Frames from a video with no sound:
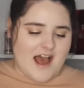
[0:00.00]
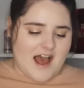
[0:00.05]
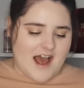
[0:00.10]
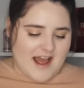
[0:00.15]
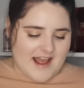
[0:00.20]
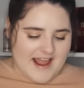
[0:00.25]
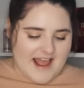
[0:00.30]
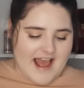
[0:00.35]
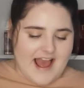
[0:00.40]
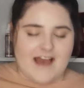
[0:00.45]

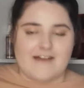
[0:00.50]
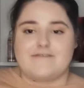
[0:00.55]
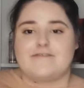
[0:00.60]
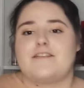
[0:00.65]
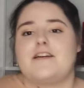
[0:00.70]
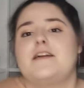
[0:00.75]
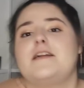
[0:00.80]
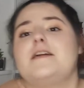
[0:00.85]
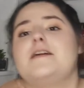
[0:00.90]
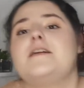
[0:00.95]
I have
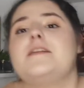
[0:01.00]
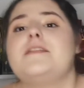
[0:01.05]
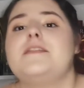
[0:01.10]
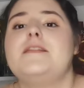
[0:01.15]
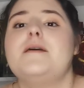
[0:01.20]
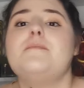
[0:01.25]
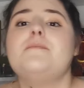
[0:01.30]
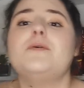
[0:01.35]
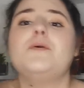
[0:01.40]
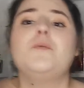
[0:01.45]

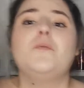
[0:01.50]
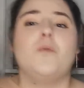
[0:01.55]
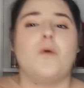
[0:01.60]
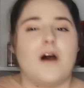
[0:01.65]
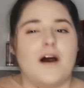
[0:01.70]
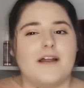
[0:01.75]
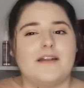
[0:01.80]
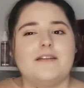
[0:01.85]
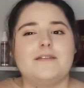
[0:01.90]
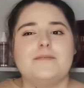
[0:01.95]
number
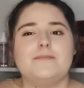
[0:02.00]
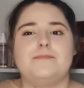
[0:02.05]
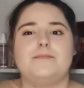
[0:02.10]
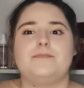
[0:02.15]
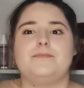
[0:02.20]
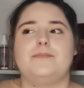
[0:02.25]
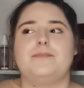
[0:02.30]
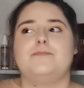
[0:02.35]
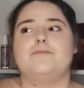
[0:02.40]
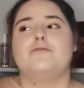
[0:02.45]
one,
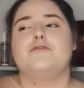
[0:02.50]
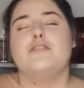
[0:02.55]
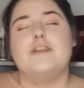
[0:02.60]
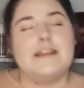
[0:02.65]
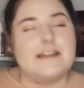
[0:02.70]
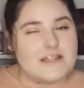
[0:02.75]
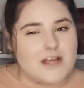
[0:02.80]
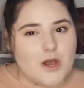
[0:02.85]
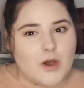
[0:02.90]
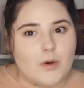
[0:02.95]

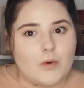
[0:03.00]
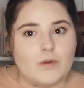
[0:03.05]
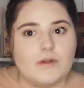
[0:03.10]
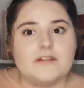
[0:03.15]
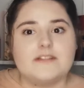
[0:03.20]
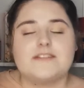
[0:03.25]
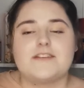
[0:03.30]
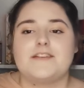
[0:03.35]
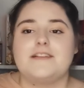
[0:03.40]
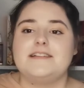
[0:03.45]

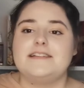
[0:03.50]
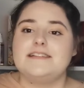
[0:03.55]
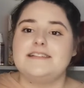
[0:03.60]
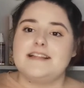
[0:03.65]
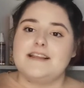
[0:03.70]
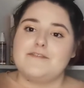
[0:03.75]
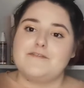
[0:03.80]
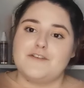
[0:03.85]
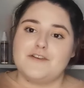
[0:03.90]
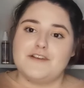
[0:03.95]
Retold. So this is
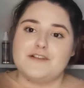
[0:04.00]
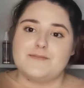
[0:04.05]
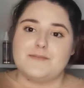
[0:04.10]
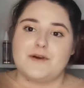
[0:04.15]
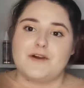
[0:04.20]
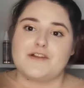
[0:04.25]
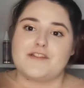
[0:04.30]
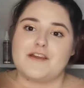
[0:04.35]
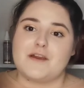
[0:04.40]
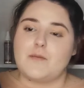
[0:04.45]
the first
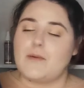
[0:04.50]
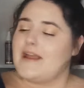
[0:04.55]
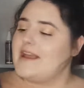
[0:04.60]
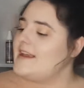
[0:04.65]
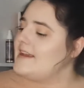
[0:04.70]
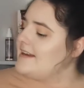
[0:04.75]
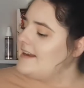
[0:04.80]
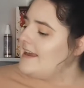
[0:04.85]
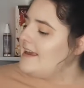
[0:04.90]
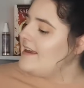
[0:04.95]
book, The
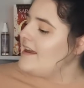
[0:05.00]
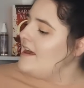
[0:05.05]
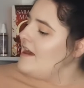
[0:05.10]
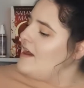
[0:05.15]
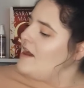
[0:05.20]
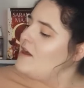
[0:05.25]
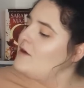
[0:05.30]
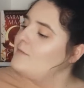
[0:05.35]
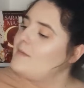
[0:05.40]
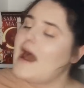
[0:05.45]
Awakening,
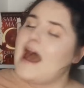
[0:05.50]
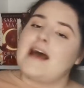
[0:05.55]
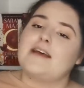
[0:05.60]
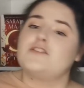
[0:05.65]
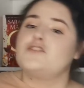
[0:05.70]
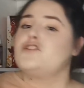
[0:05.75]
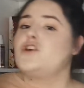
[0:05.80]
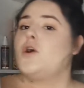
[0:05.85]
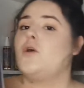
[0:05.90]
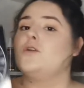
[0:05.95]

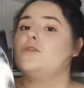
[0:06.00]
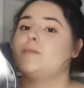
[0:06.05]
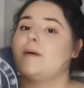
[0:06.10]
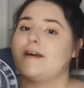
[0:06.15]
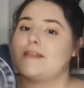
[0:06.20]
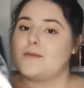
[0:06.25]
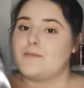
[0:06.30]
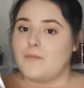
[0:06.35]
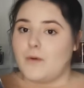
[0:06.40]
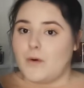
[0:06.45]
as told
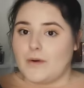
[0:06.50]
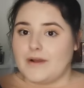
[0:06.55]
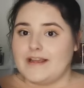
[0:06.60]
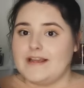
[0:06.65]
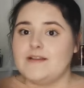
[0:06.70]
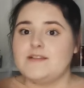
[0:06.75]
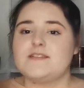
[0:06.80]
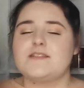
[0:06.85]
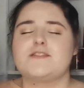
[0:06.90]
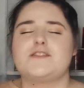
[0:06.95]
by the
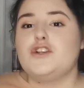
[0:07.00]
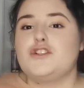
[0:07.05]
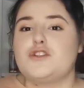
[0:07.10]
boys.